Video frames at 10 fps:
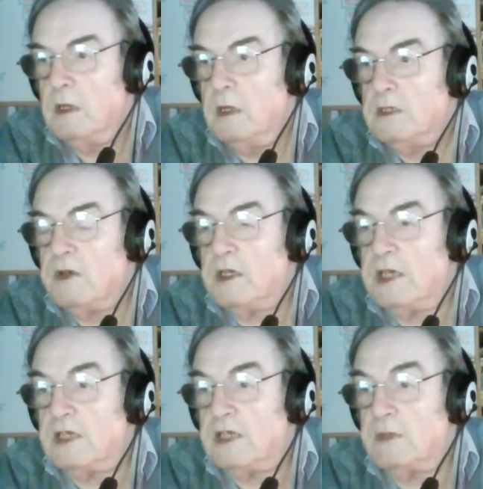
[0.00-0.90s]
So I
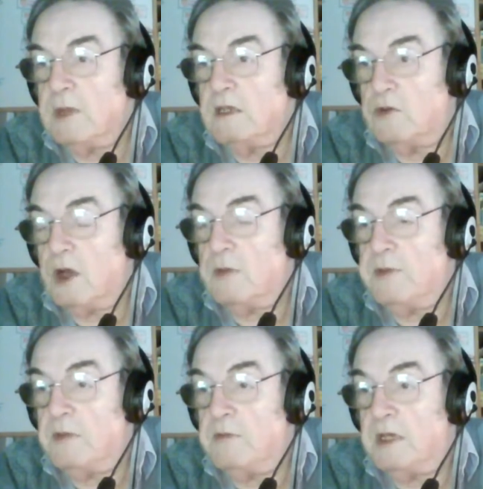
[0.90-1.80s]
could actually make quite a
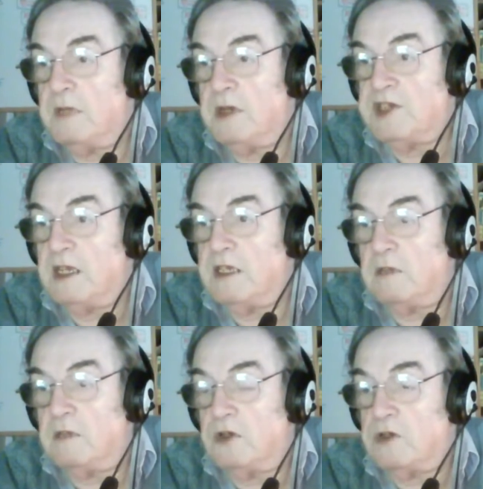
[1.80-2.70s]
bit of money by selling.
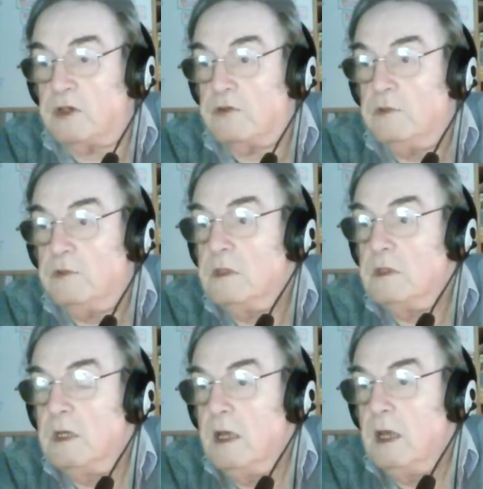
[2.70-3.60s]
I'm not going to.
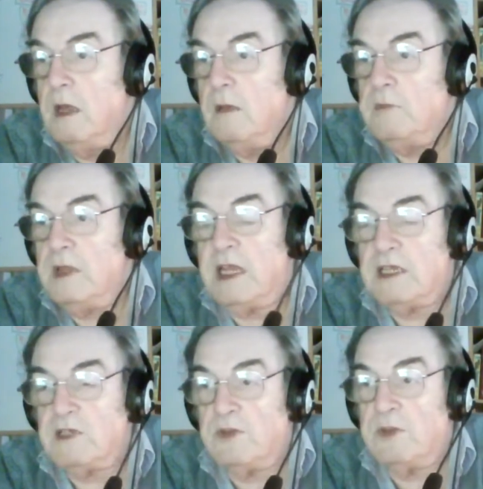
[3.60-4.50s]
But
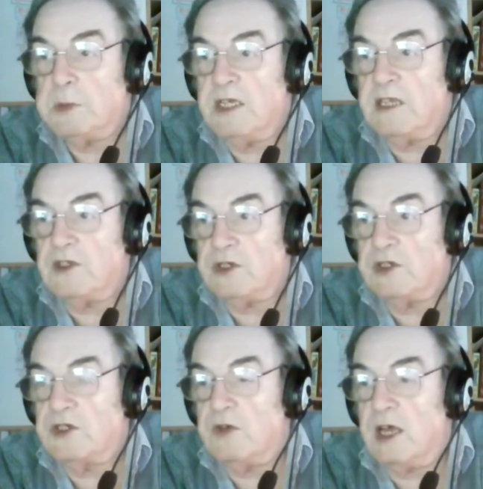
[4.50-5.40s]
that's what the
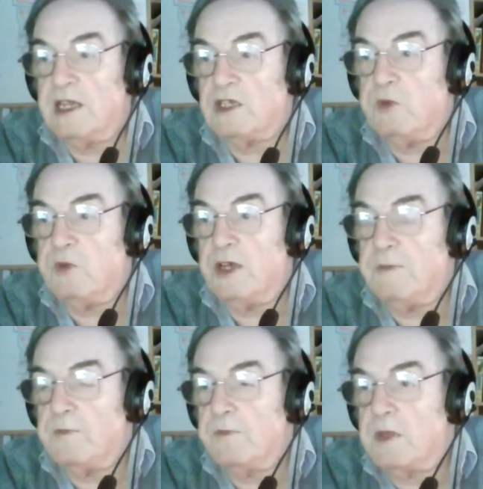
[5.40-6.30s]
financiers do. And that's why
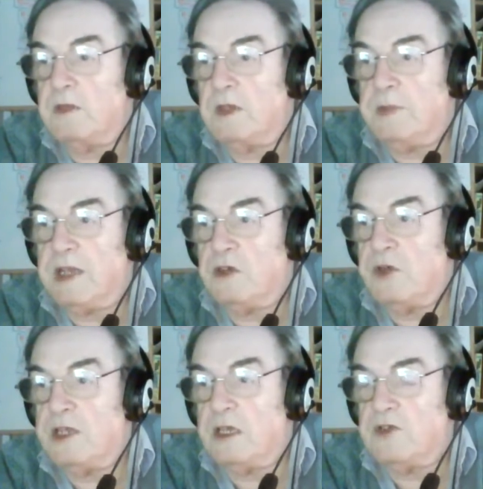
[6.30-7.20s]
the
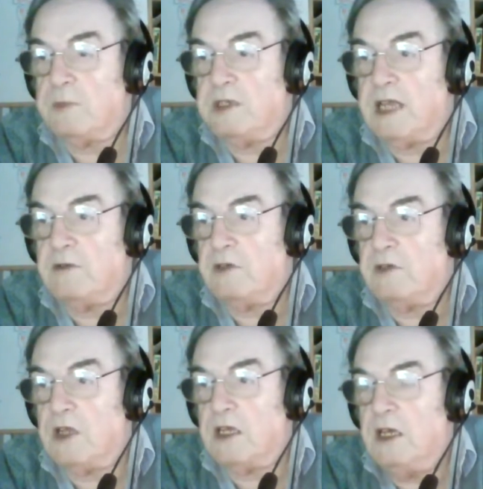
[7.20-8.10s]
Bitcoin goes up and down
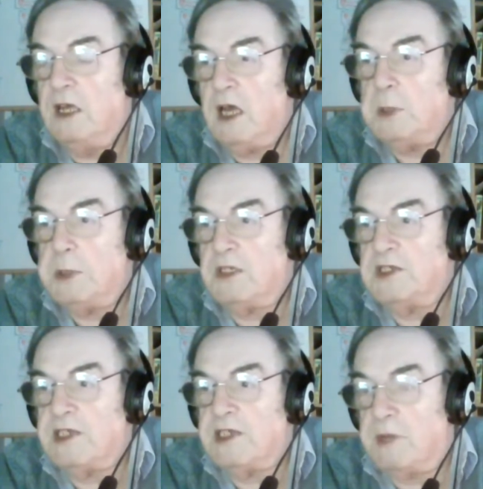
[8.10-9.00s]
like a
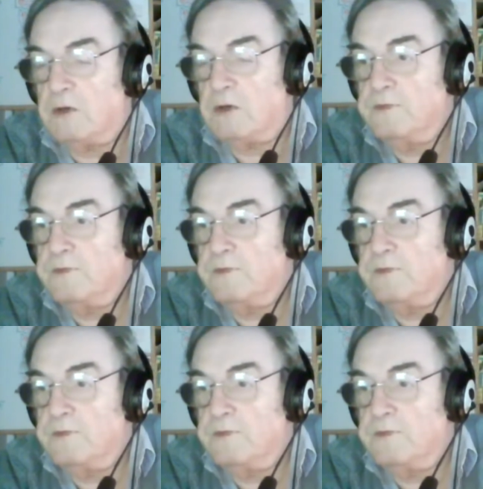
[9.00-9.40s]
fiddler's elbow.